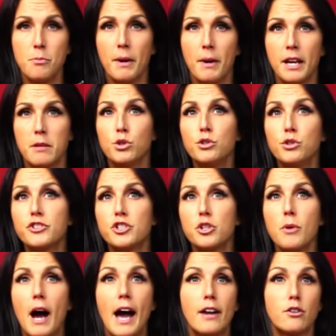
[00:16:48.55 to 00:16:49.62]
move to.
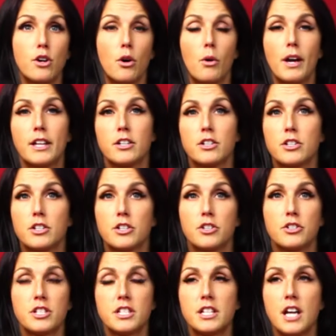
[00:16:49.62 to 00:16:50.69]
I don't know.
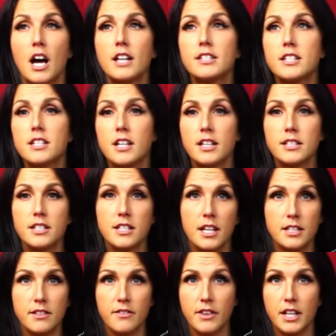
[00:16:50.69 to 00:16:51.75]
There's tons and tons and
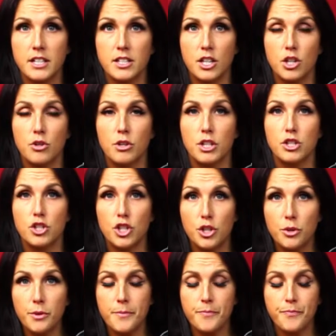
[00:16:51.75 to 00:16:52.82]
tons of things that you can do